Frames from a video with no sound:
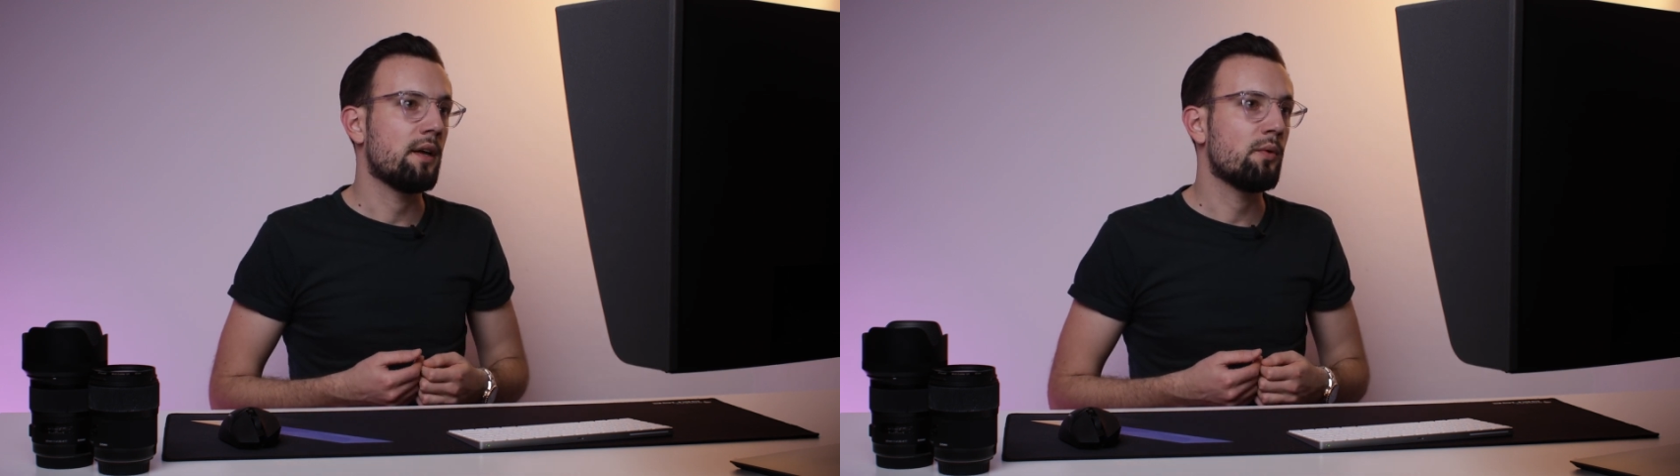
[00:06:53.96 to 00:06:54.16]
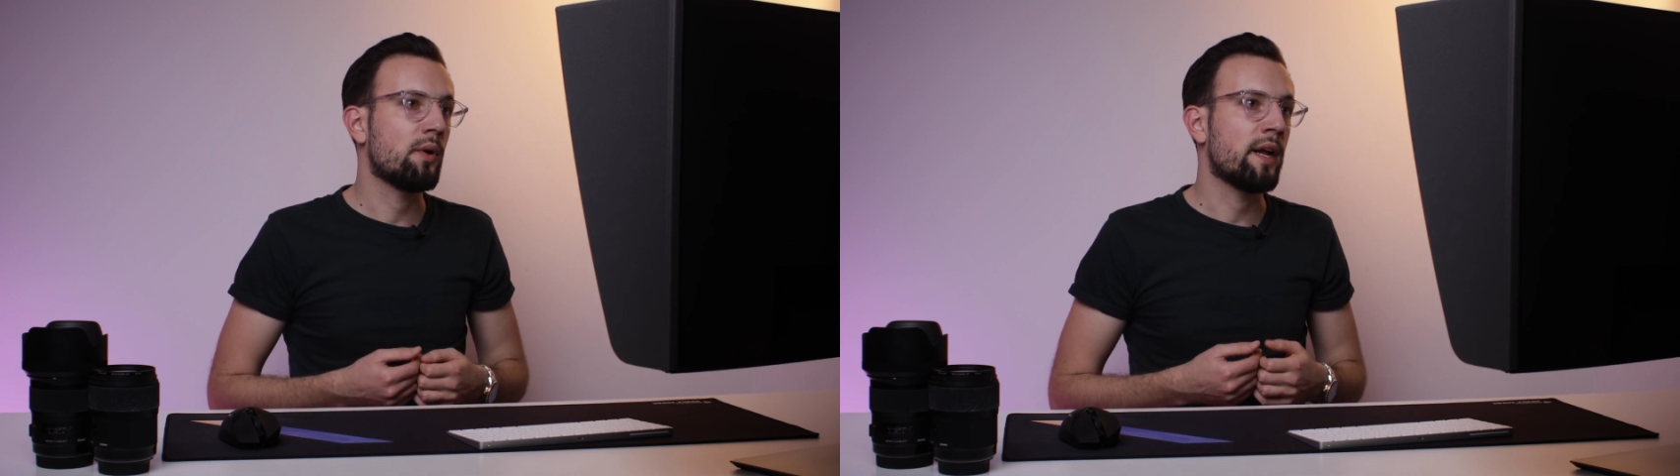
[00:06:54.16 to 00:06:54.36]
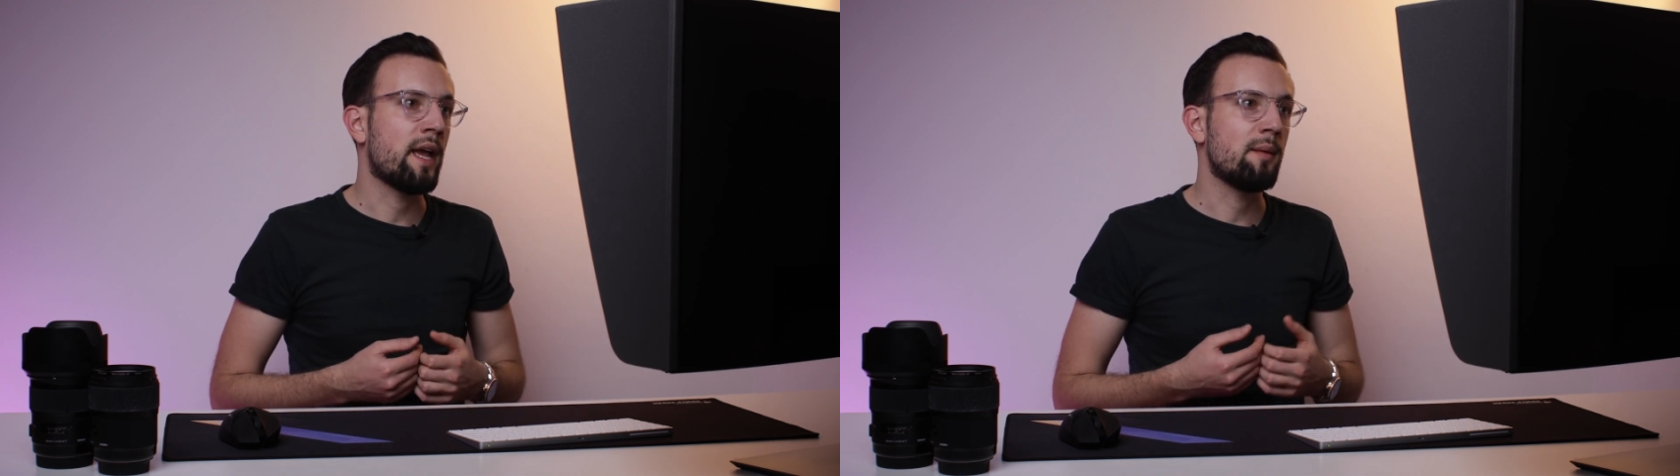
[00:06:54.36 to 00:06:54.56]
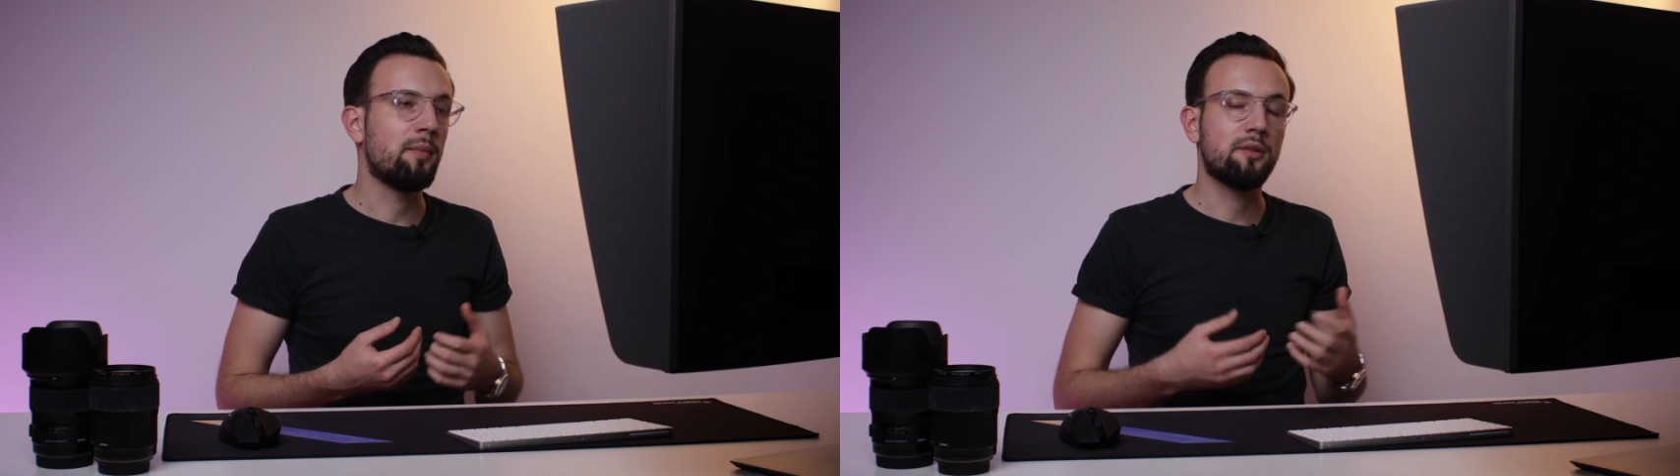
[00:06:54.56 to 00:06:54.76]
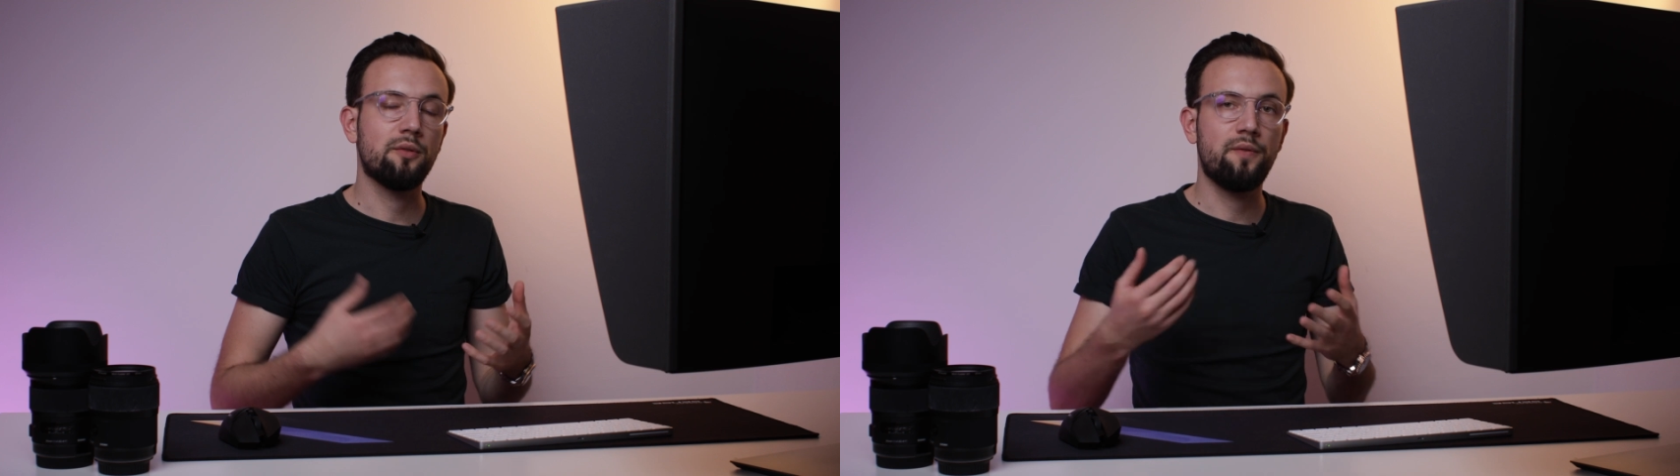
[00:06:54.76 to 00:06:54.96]
you are
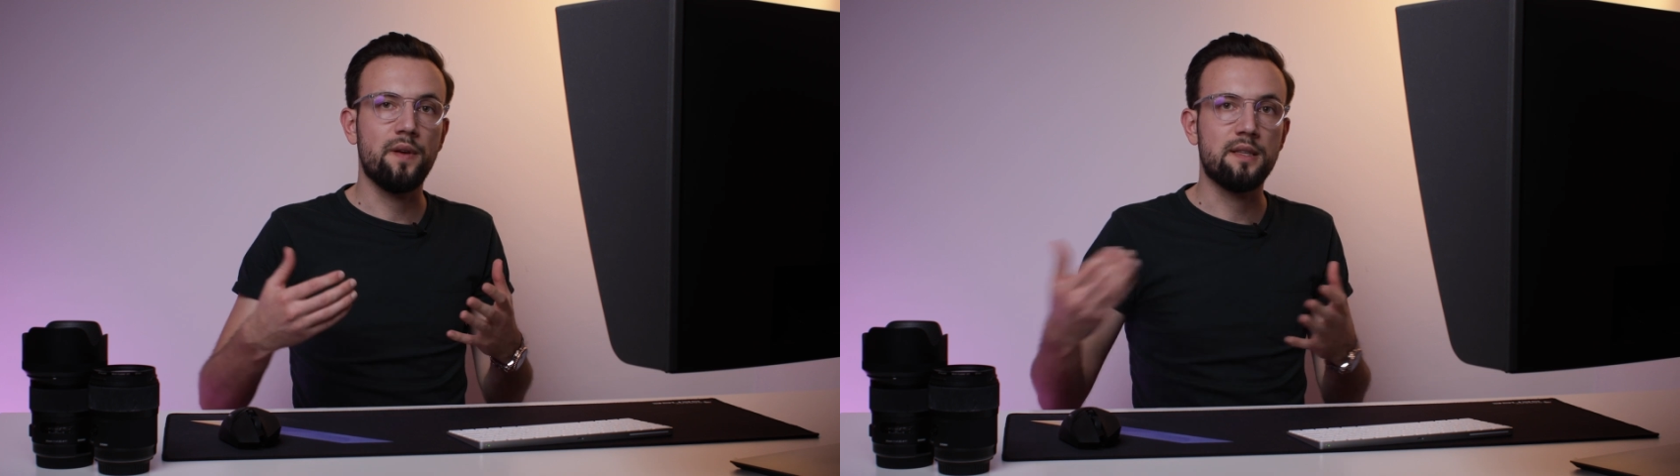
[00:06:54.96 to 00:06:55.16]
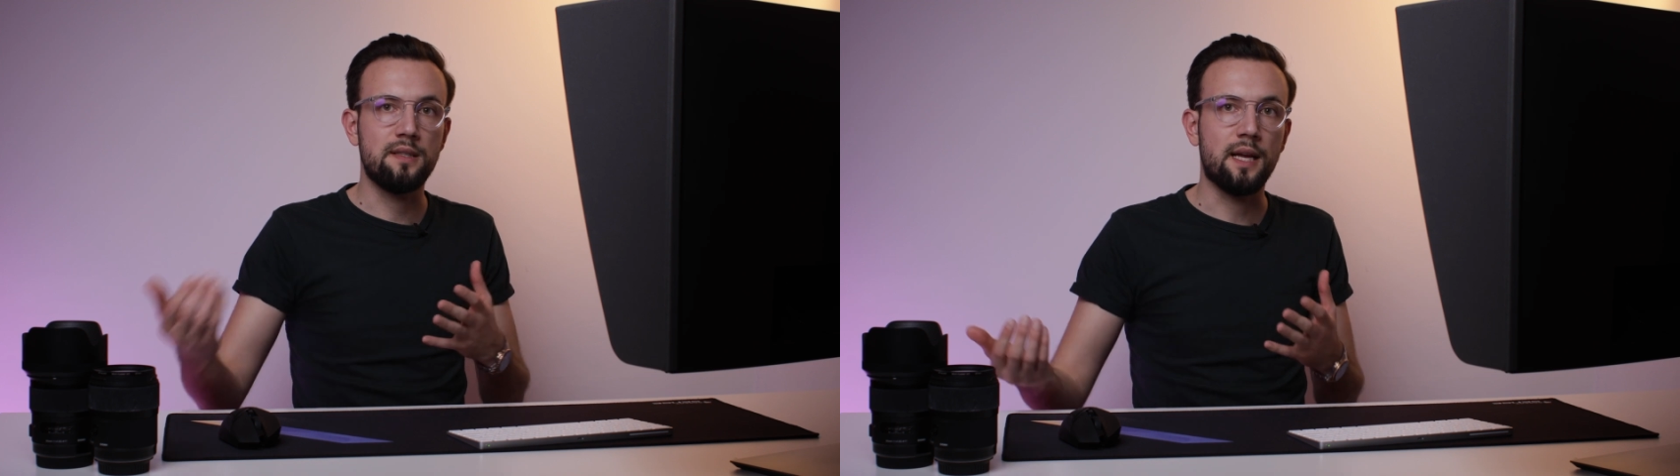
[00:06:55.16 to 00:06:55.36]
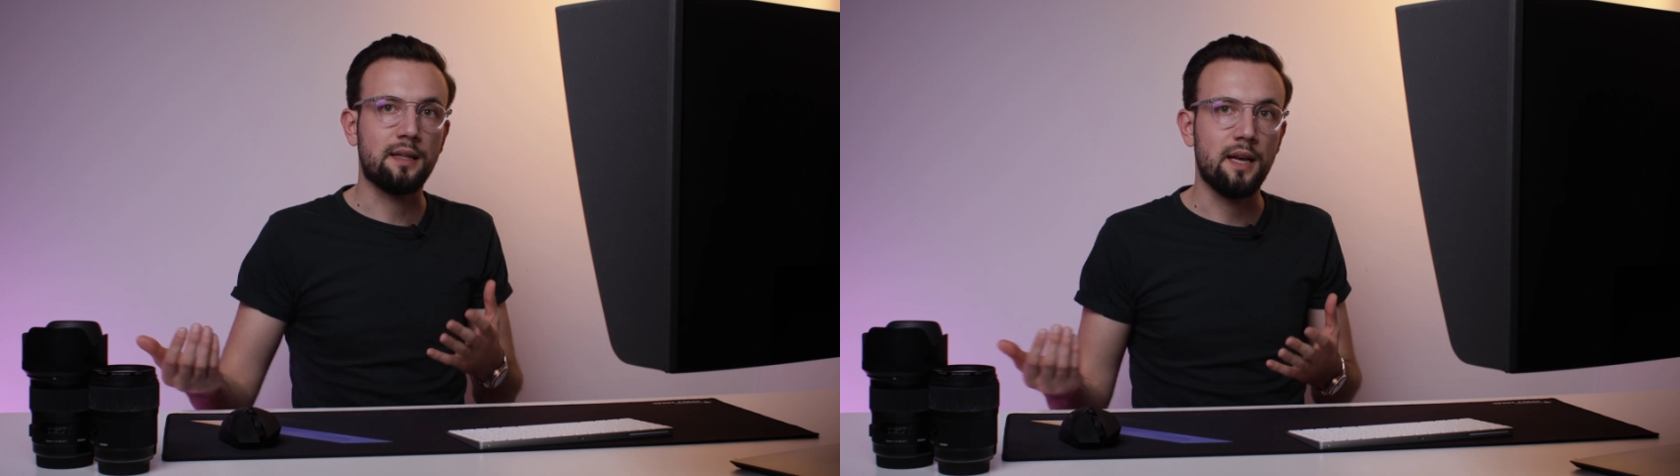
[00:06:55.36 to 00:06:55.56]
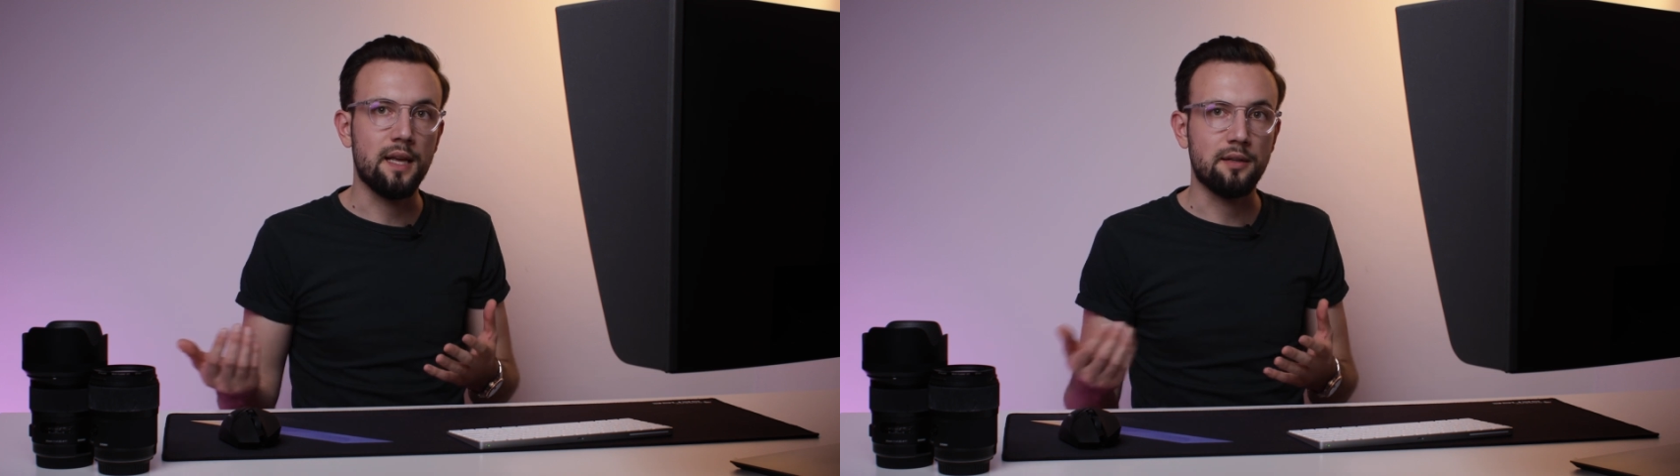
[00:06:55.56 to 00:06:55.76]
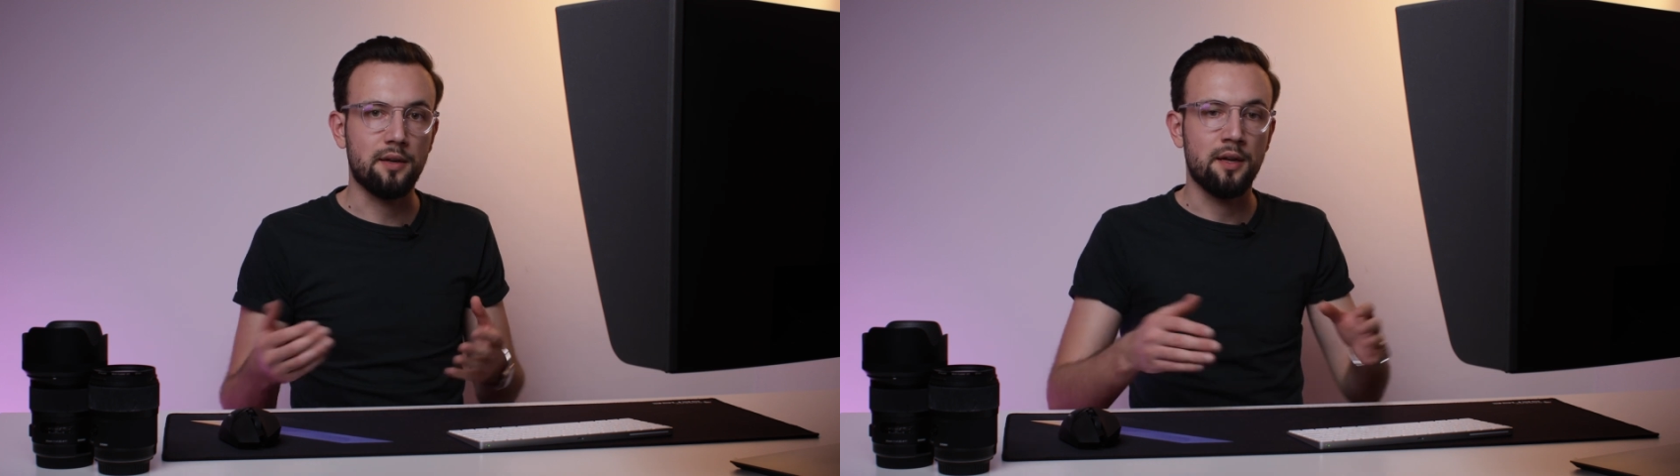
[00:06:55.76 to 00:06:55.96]
able to fix that
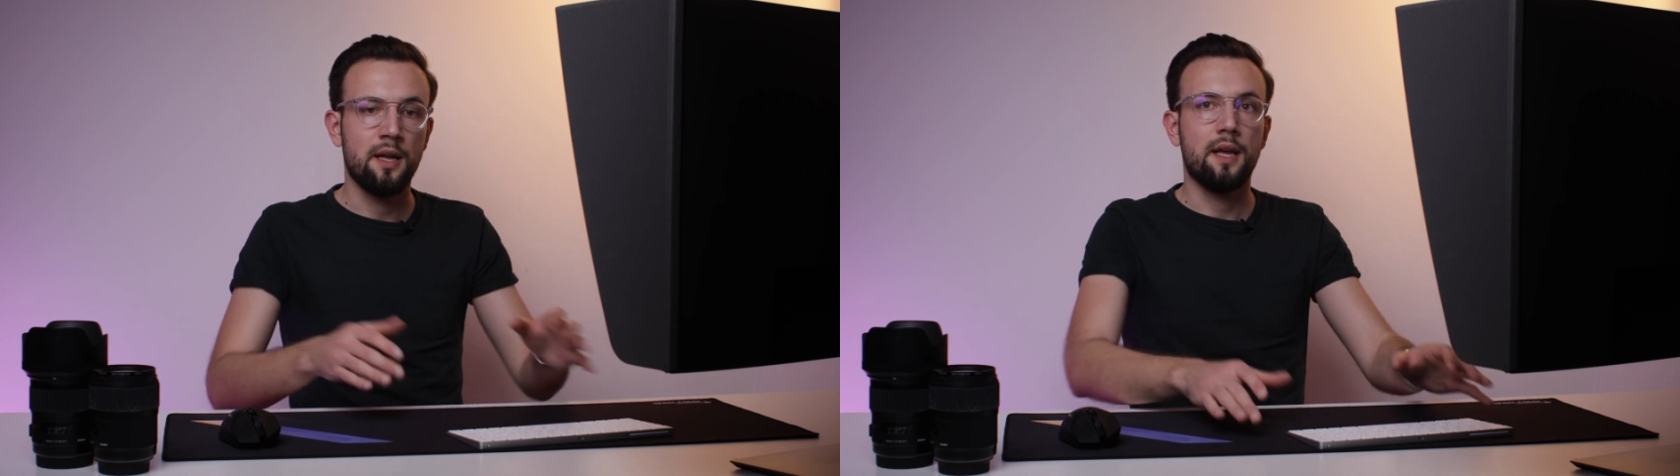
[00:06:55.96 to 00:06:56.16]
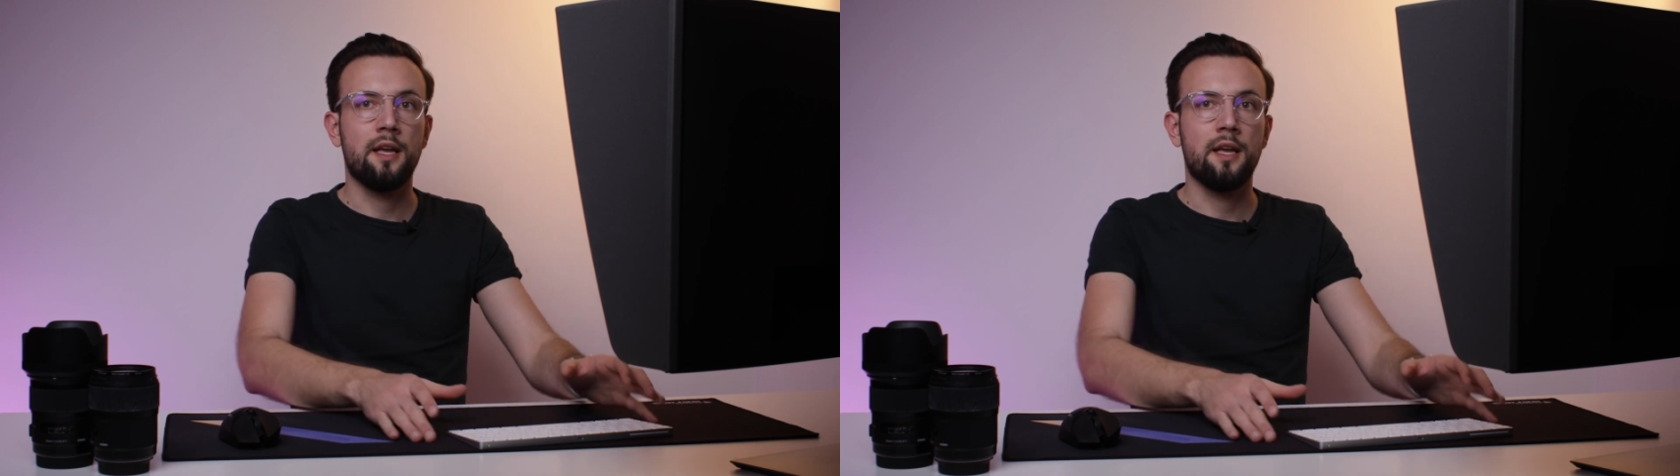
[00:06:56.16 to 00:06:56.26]
later